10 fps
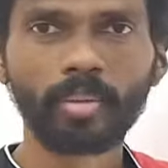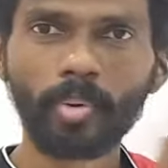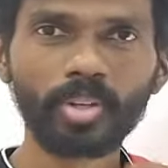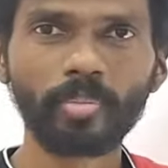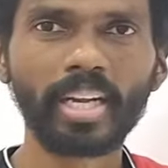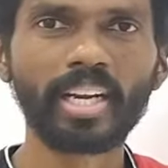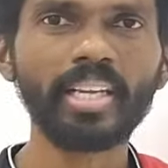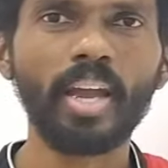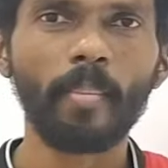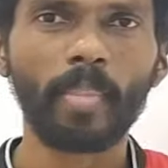
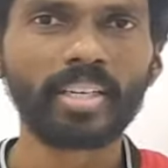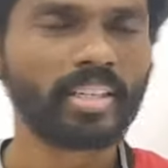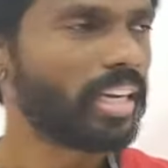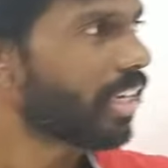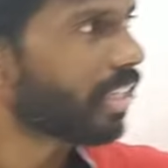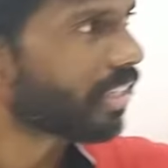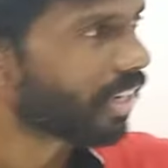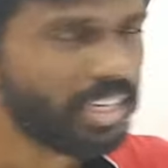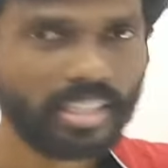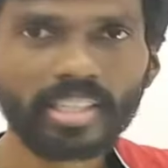approximately, but the
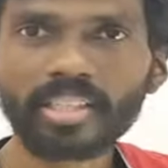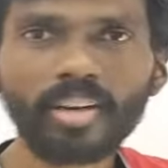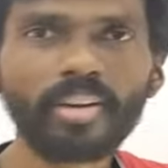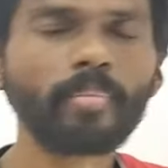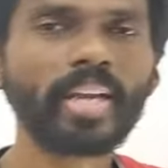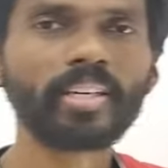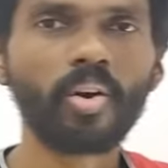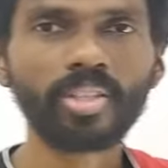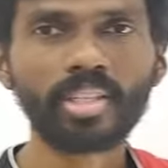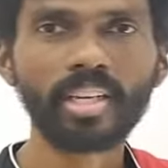radius does not remain
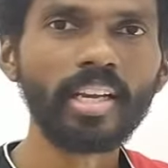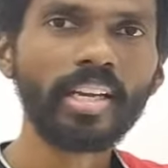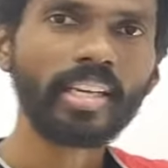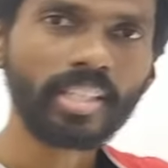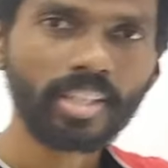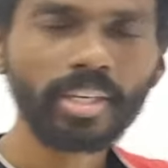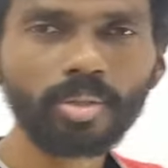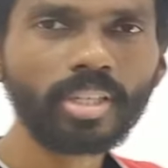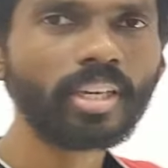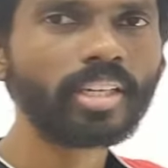constant, it is
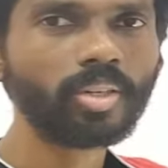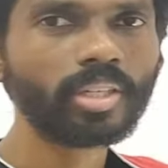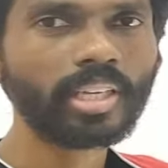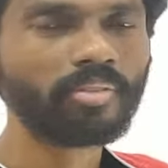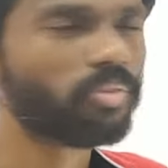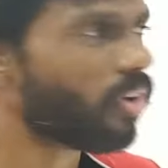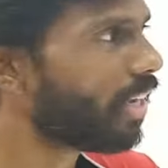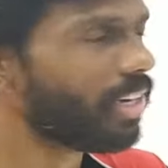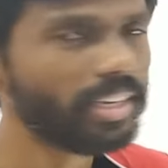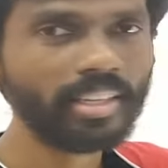reducing continuously.
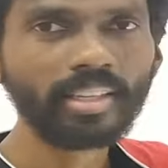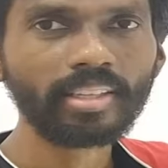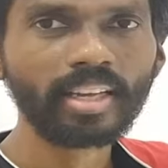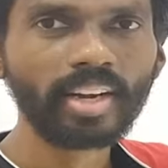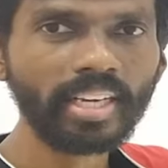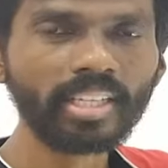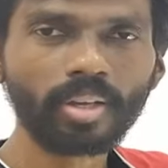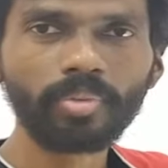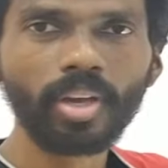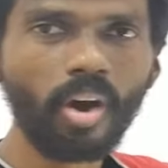Finally, the radius
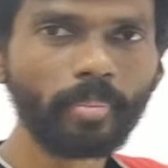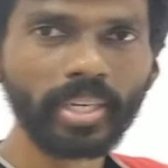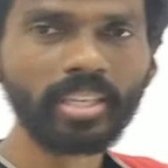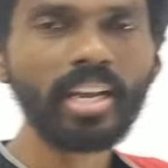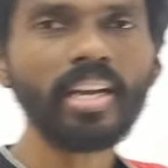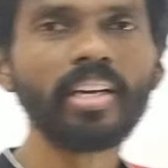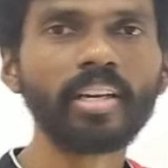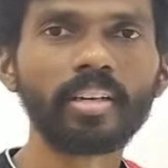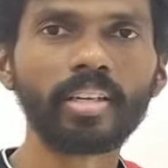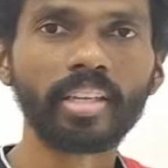of the orbit
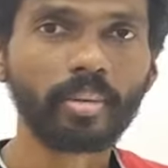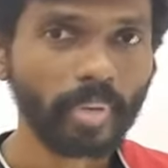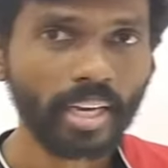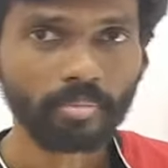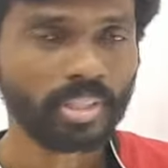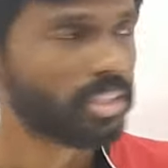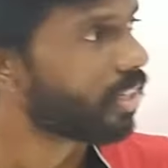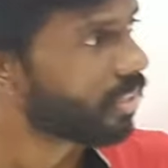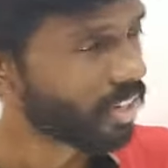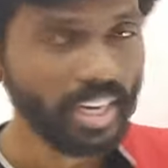becomes
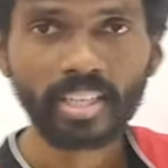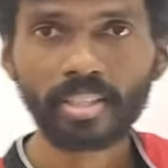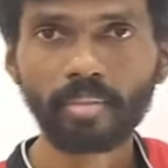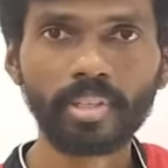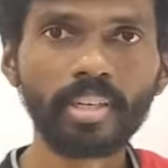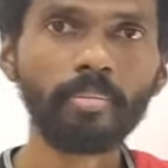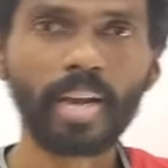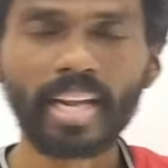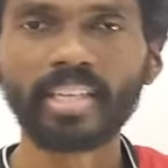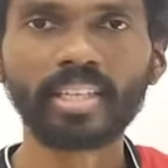the radius of the
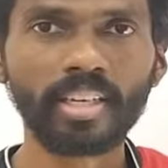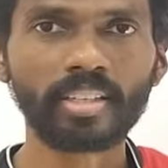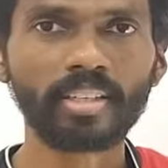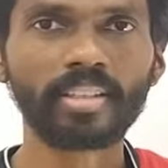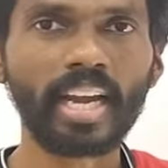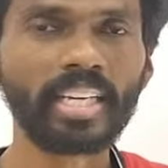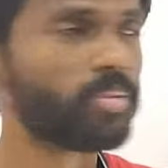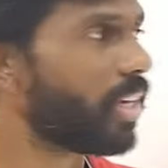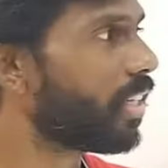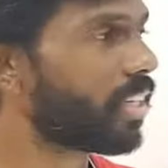planet Earth. That is
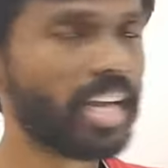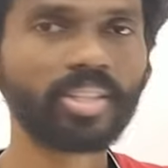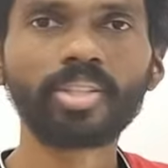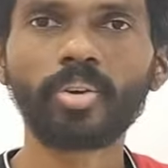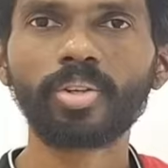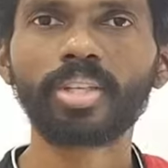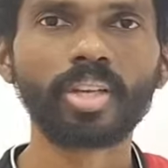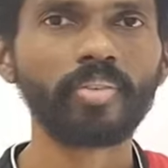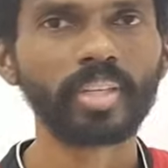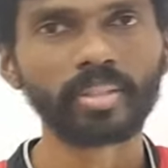when it crashes onto the
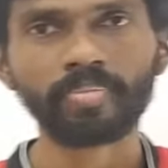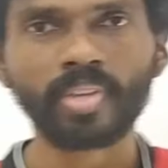surface.